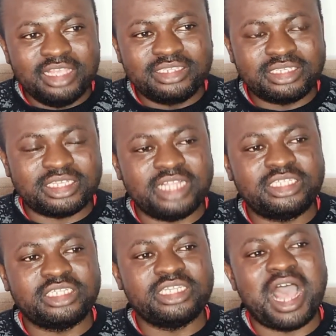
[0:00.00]

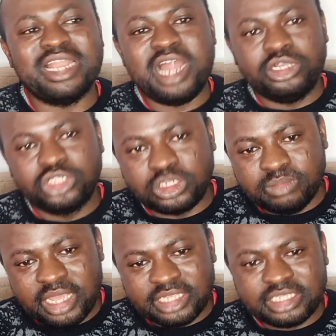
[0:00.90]
such
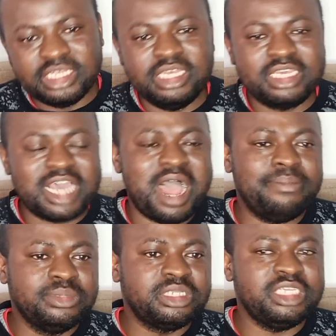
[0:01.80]
announcement. He
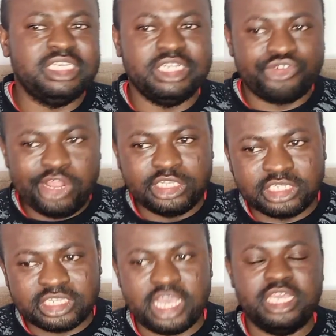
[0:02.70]
comes, he
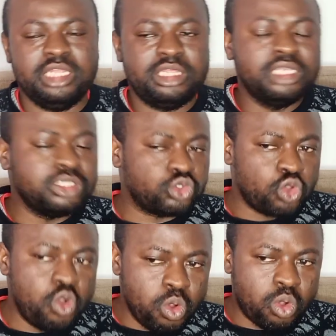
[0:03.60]
registers, he takes
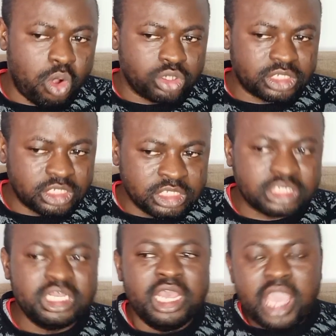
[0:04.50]
his own
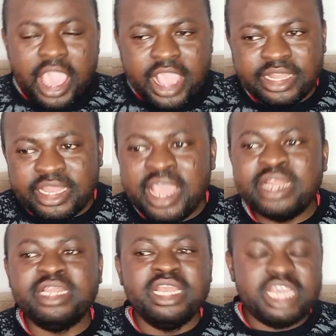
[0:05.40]
courses, and
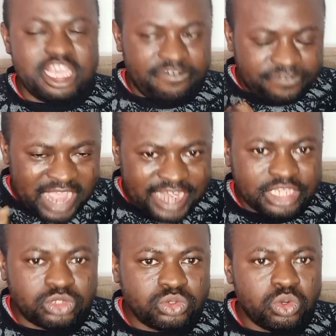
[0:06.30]
then he
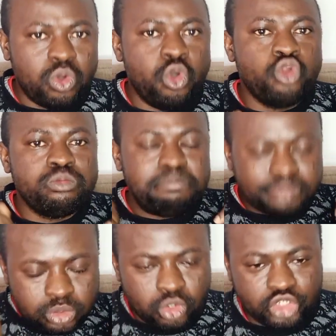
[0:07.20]
finds his own
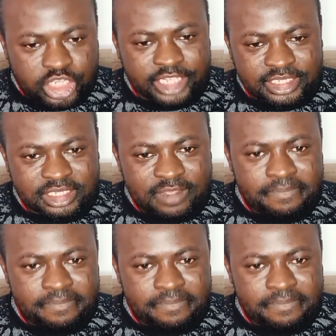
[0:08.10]
project.